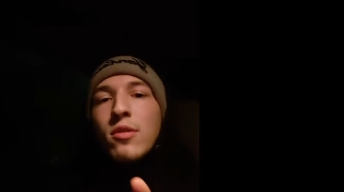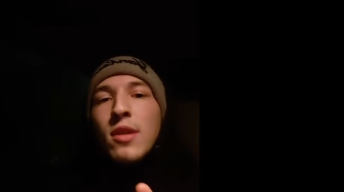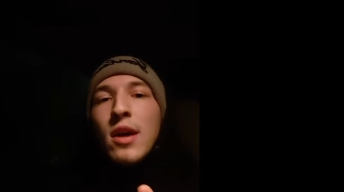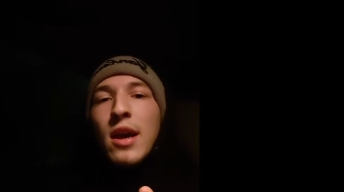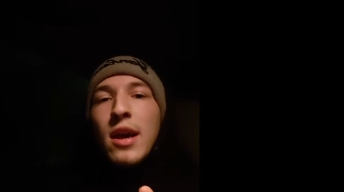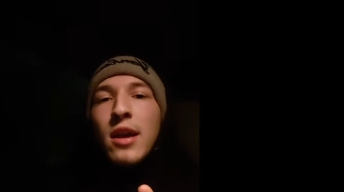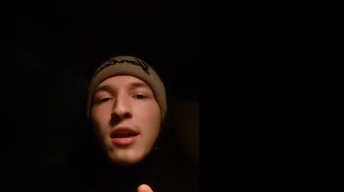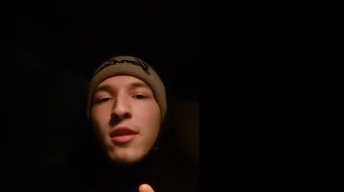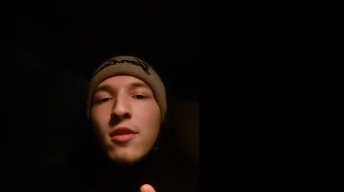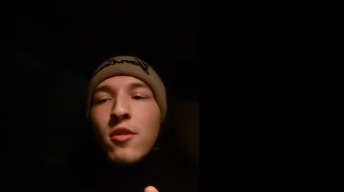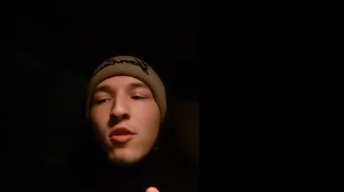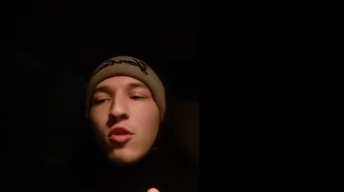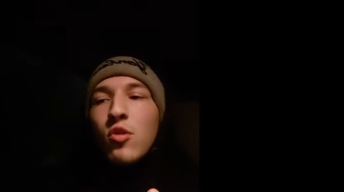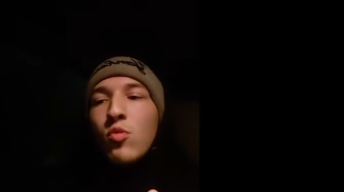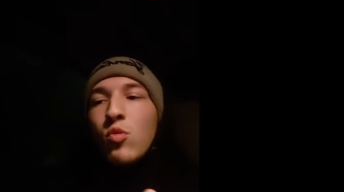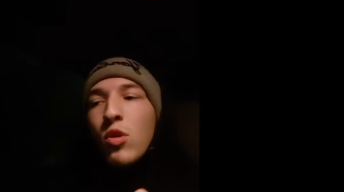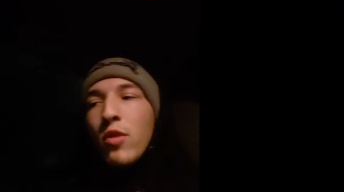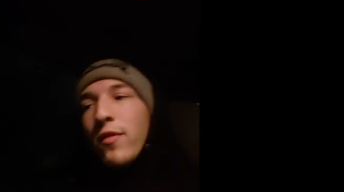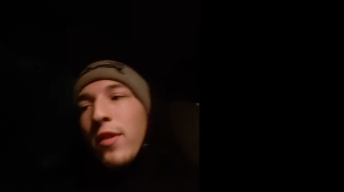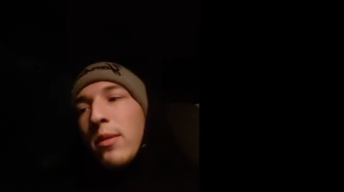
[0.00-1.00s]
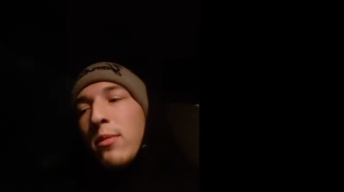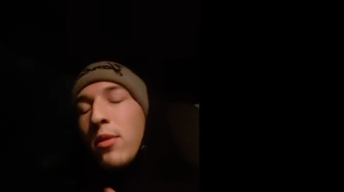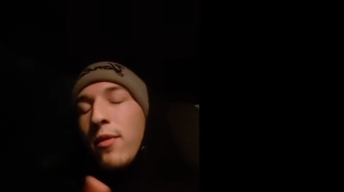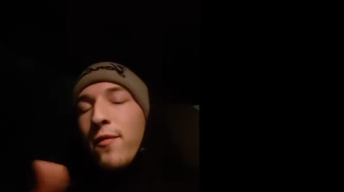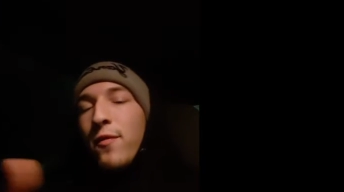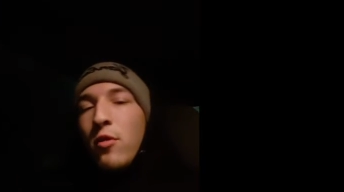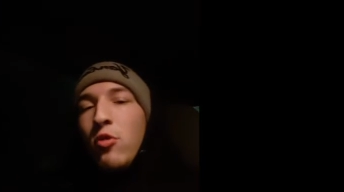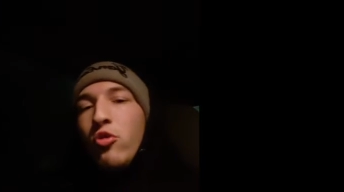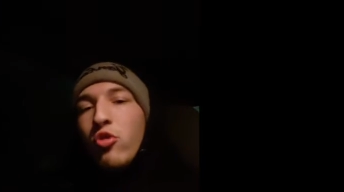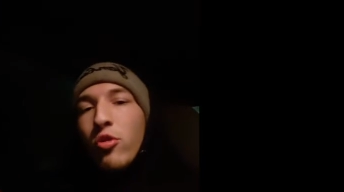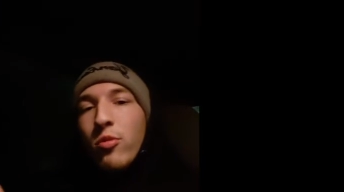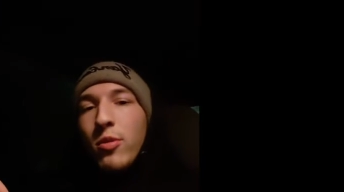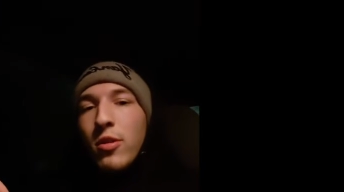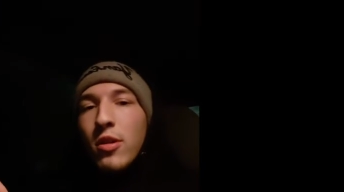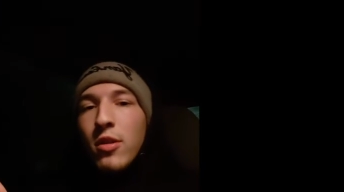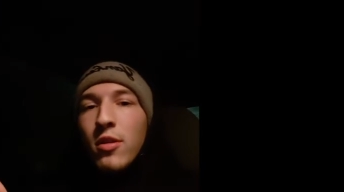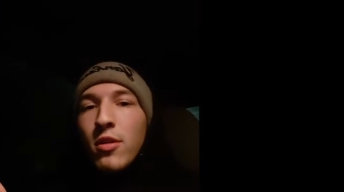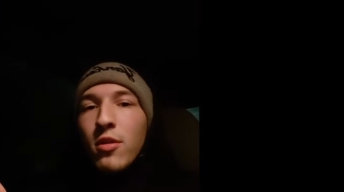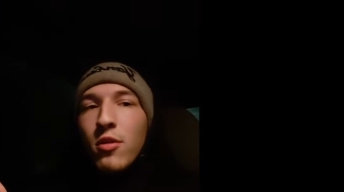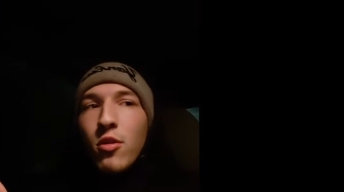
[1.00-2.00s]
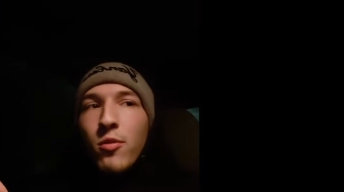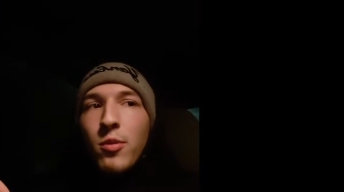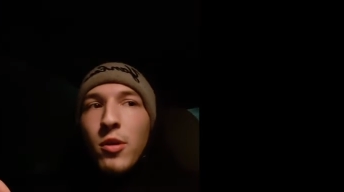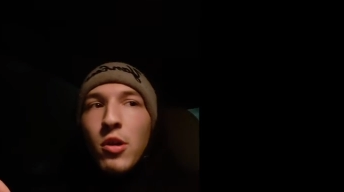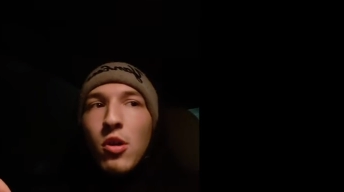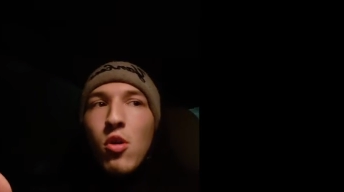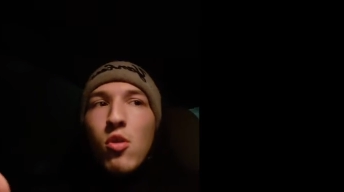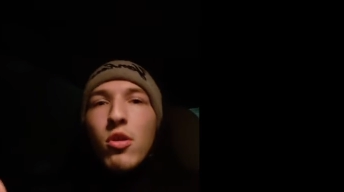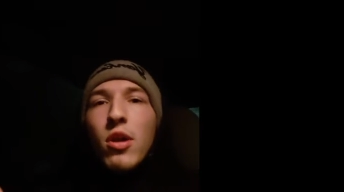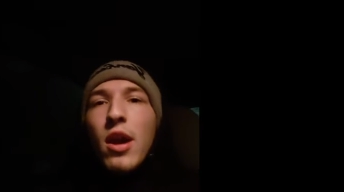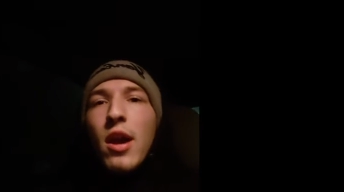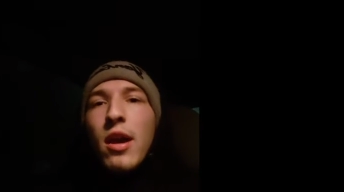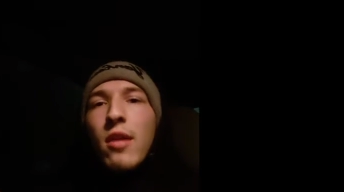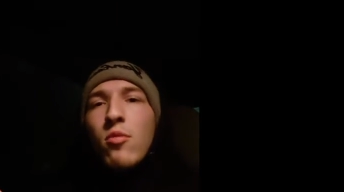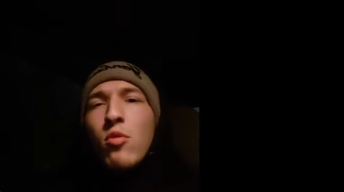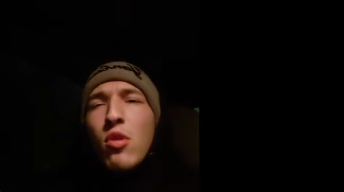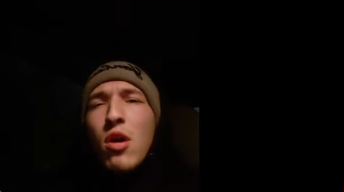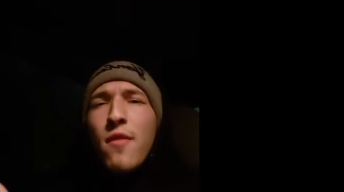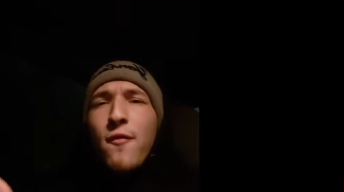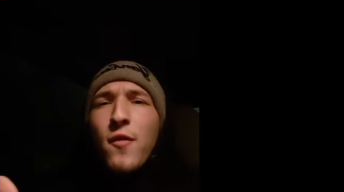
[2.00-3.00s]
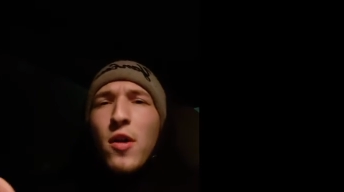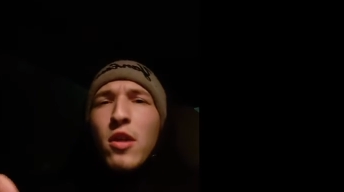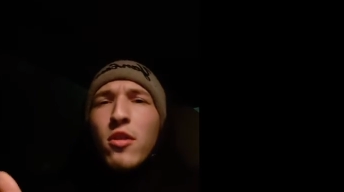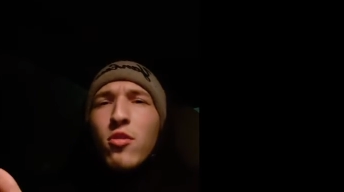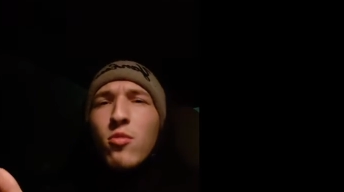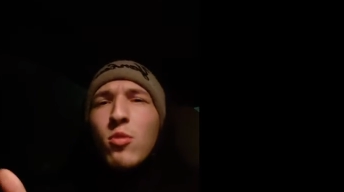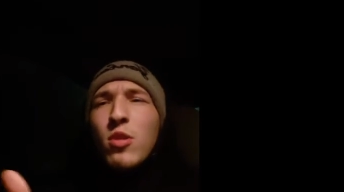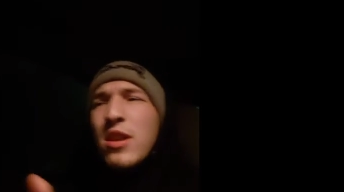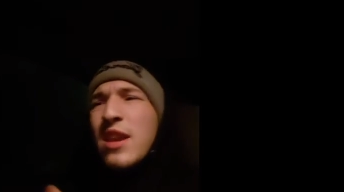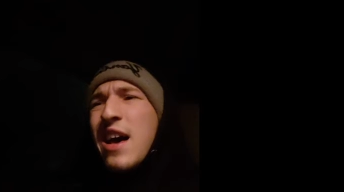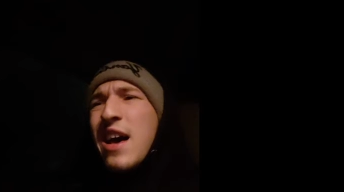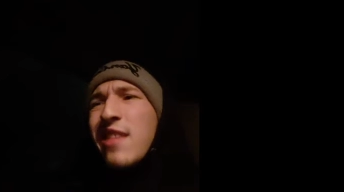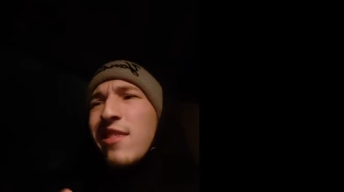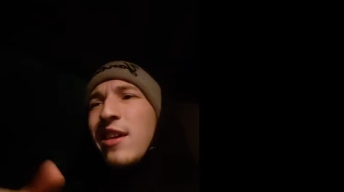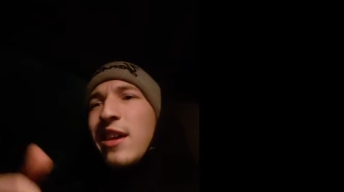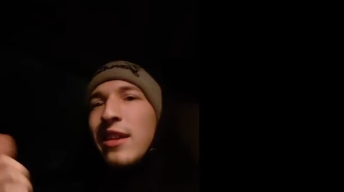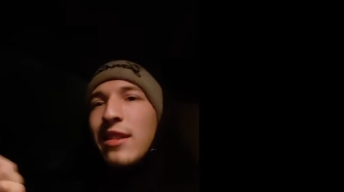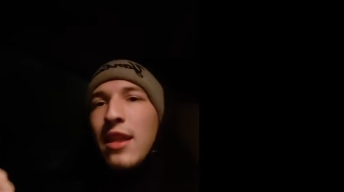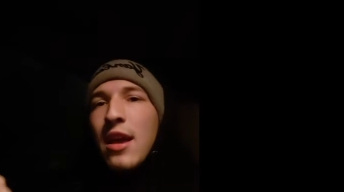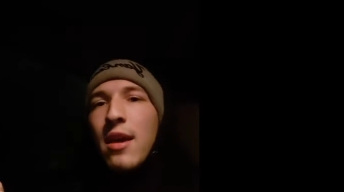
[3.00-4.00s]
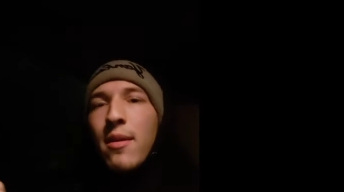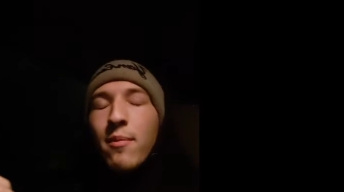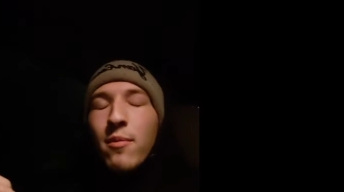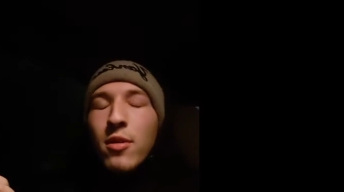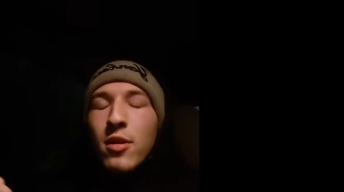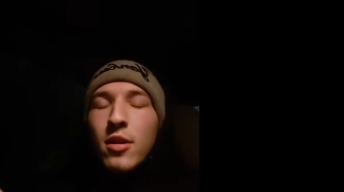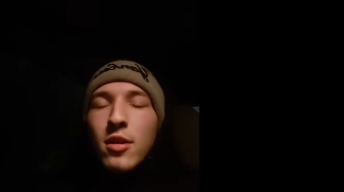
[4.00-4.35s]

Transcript: that it's going to work for them in the future, because they'll be like, okay, well, I'll find someone not like them.